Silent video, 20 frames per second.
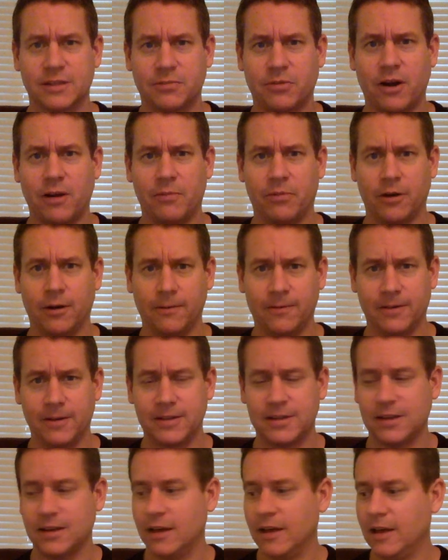is probably
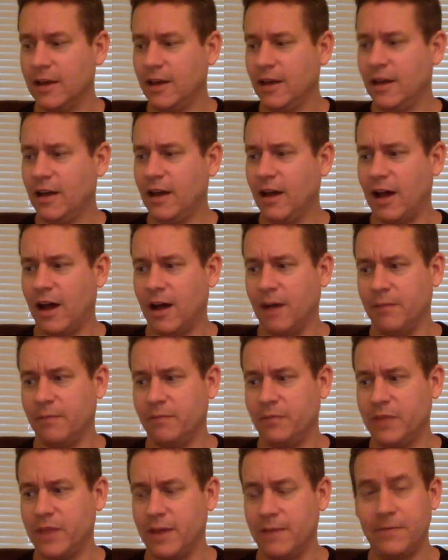perfect.
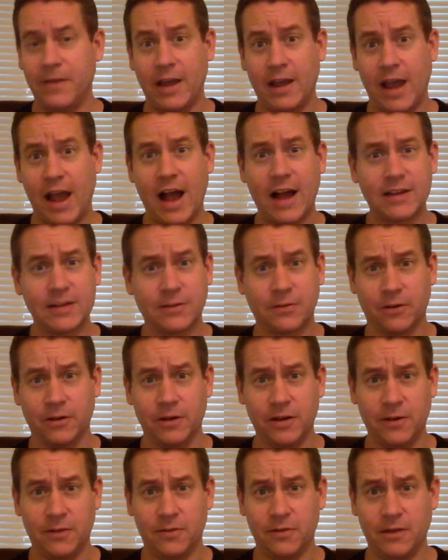If they
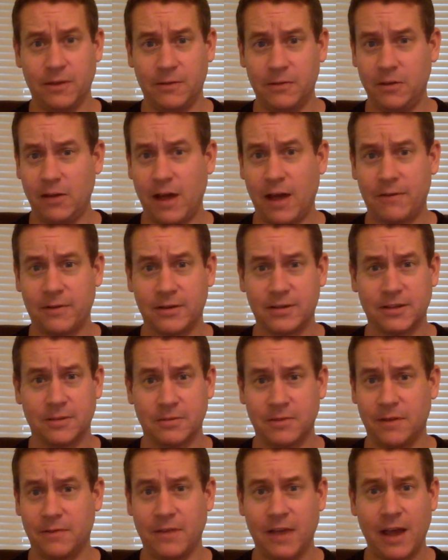have a
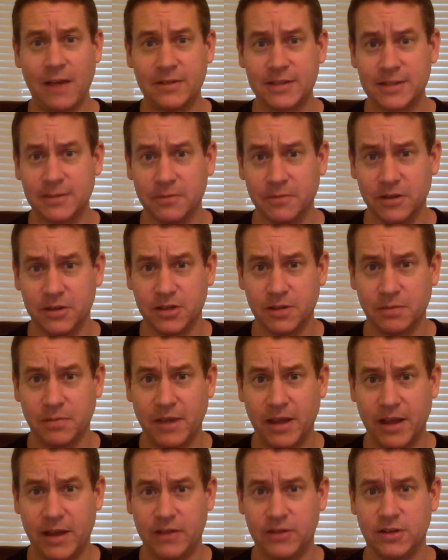submission
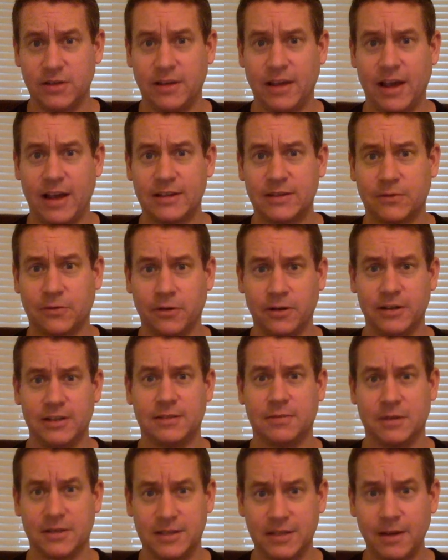page and they ask for any
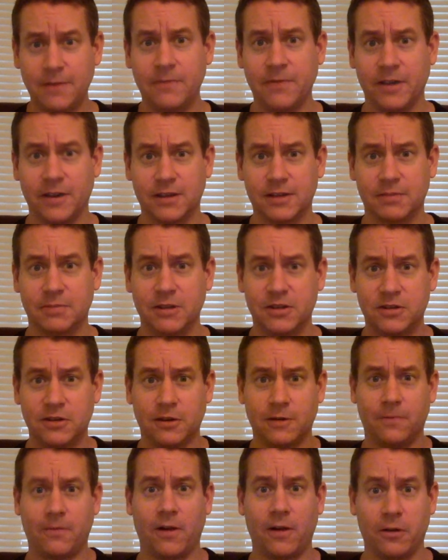specifics, be
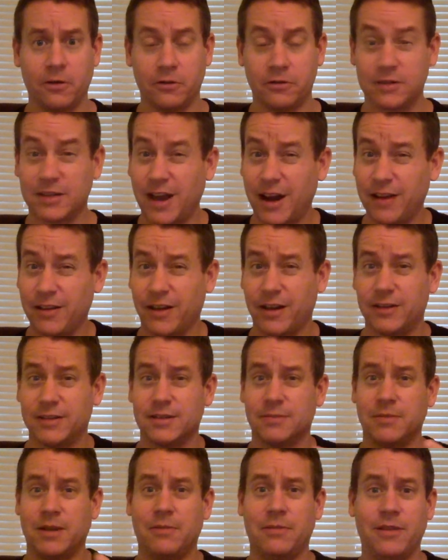sure to follow those
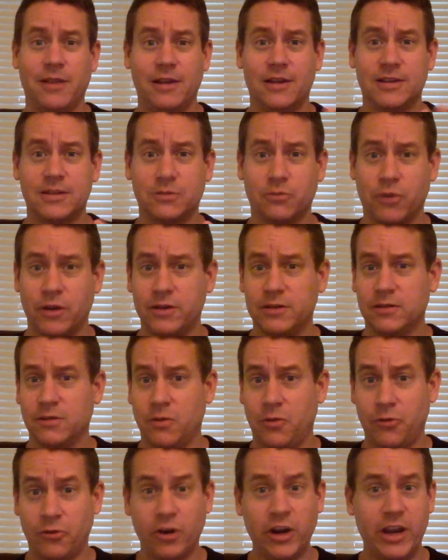guidelines. Maybe they just want
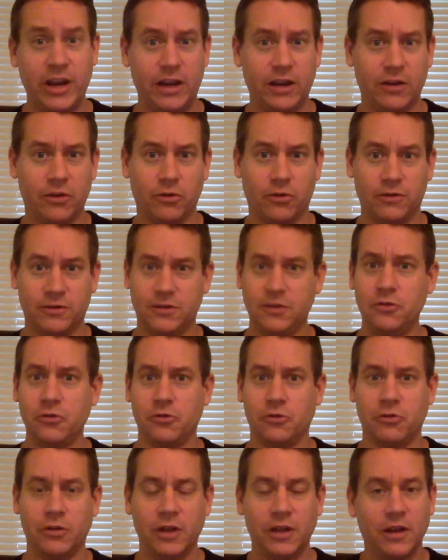3 or
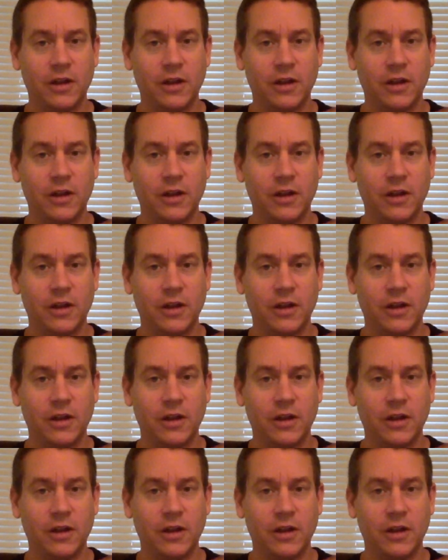2.